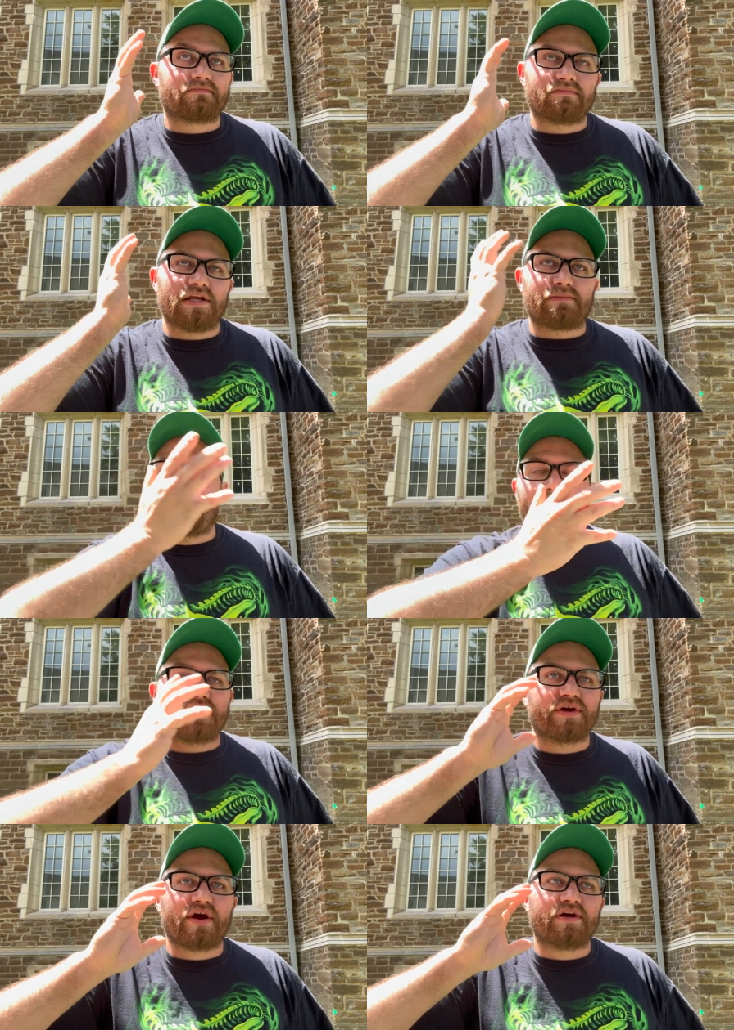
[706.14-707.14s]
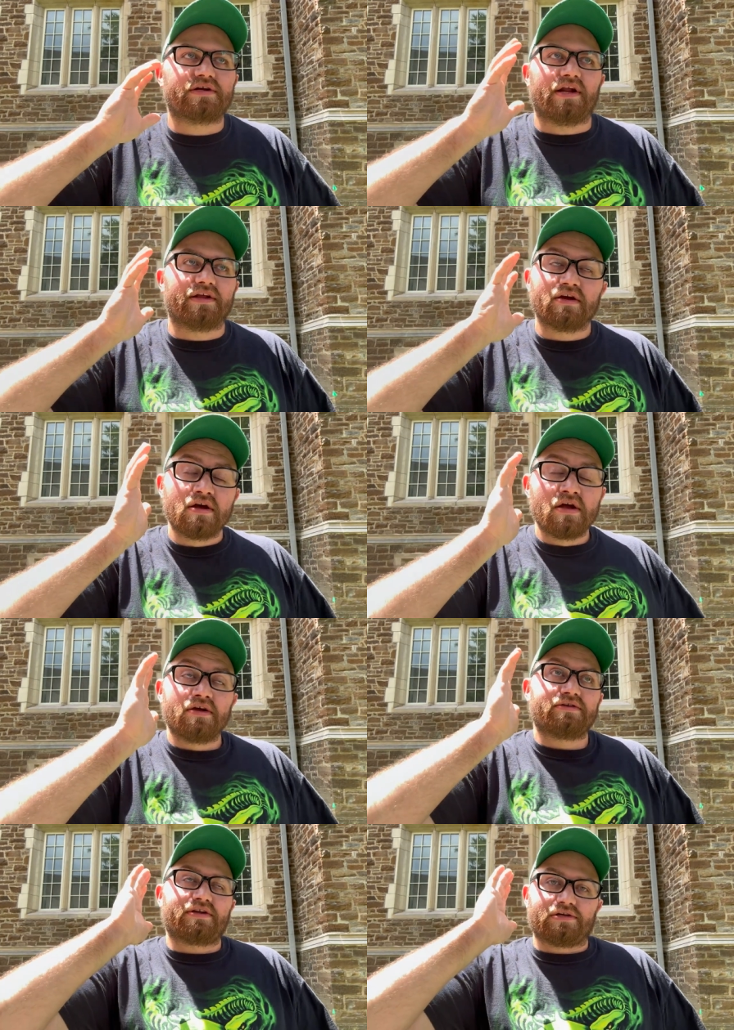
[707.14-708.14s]
these pictures and it,
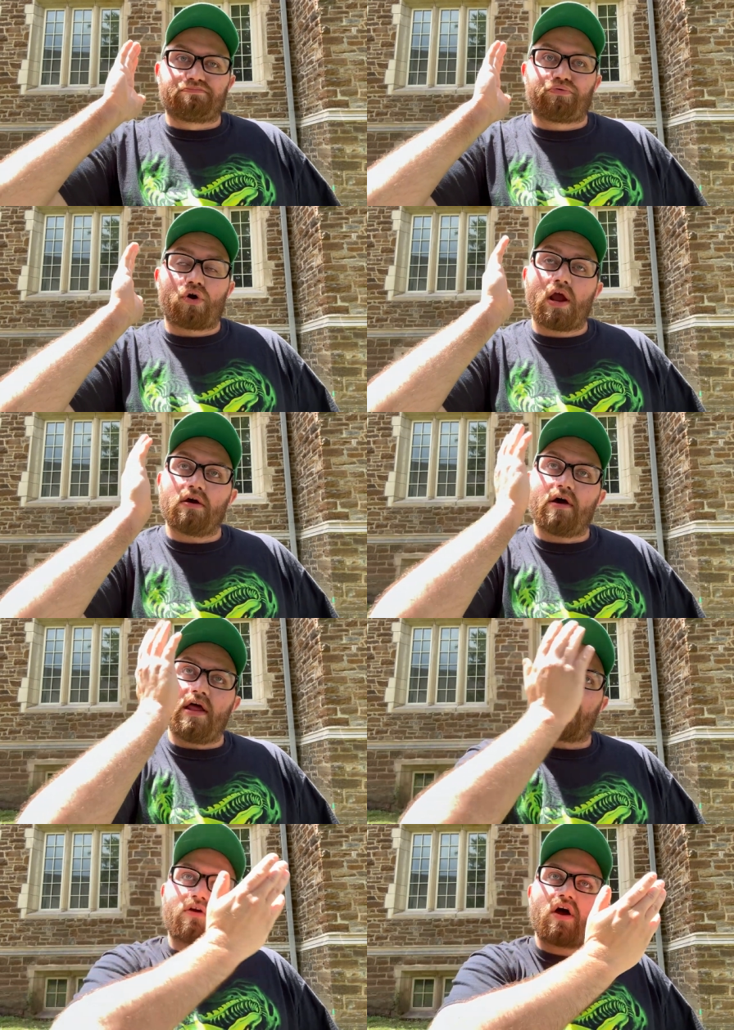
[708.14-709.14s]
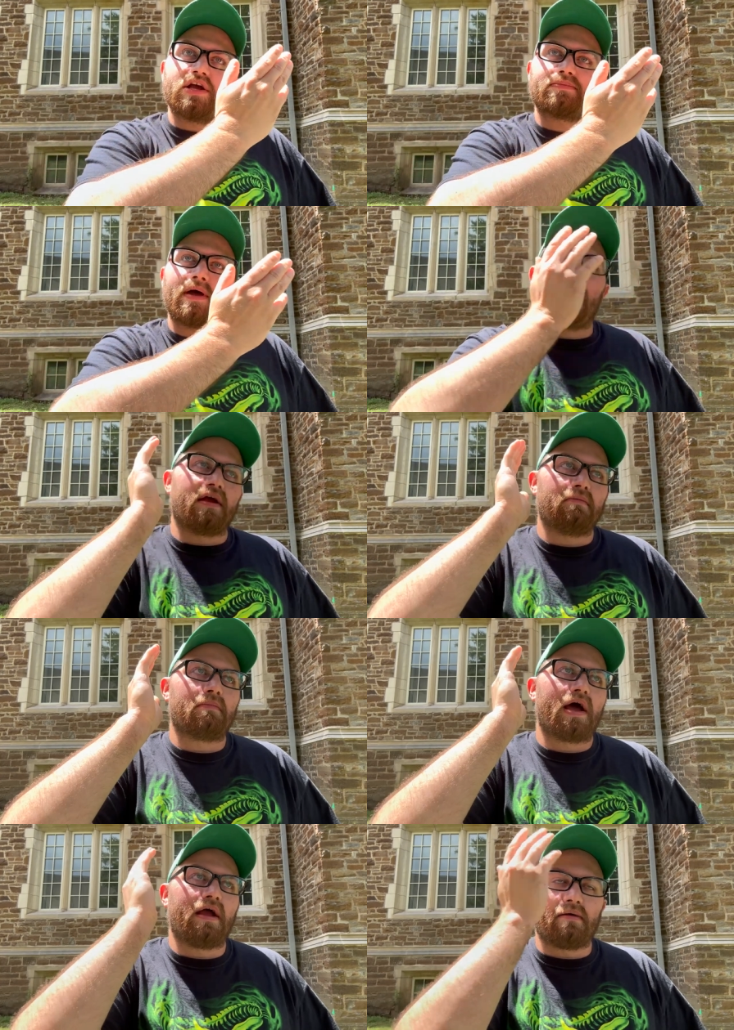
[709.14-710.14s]
it's like this bright light across my
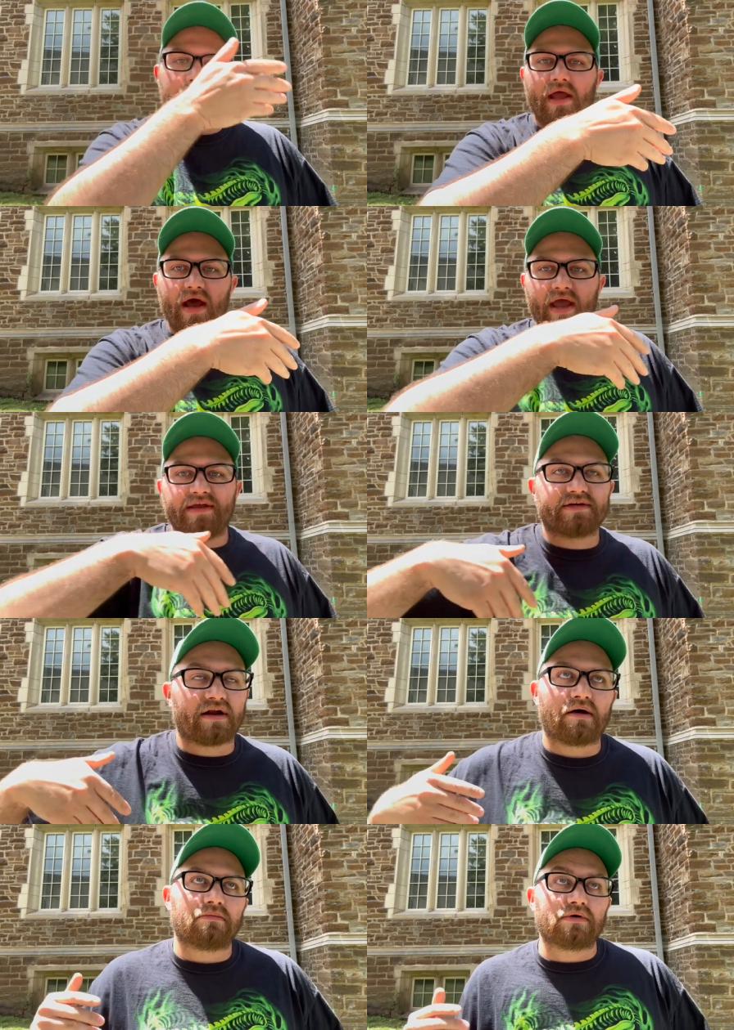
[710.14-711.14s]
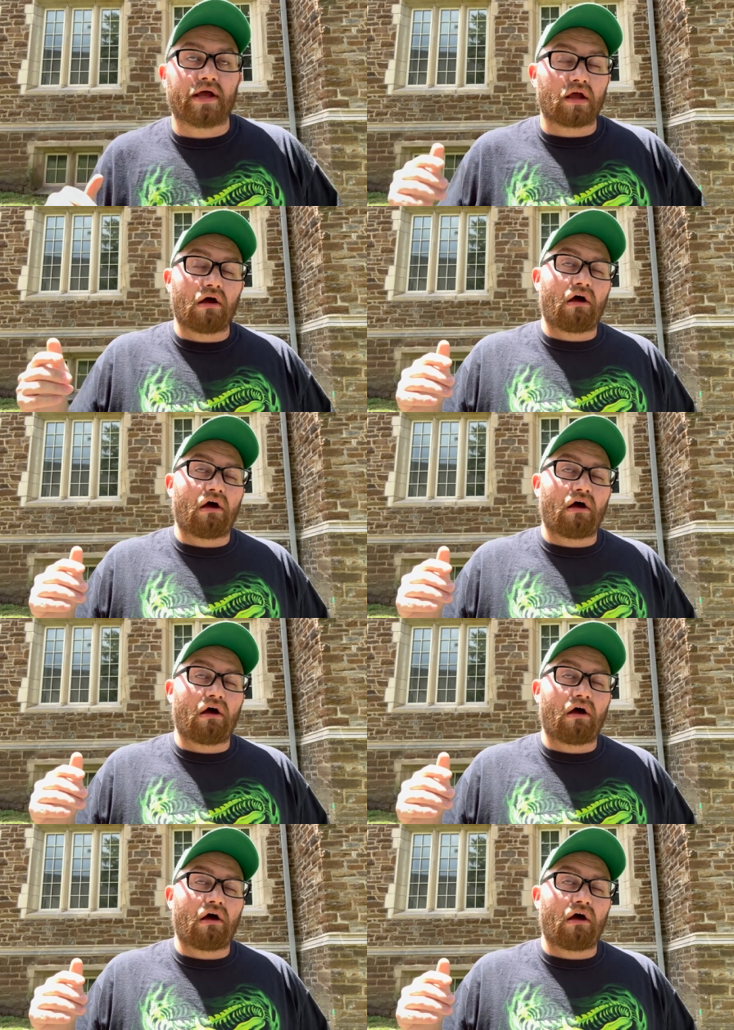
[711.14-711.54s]
my my eyes, and I'm like,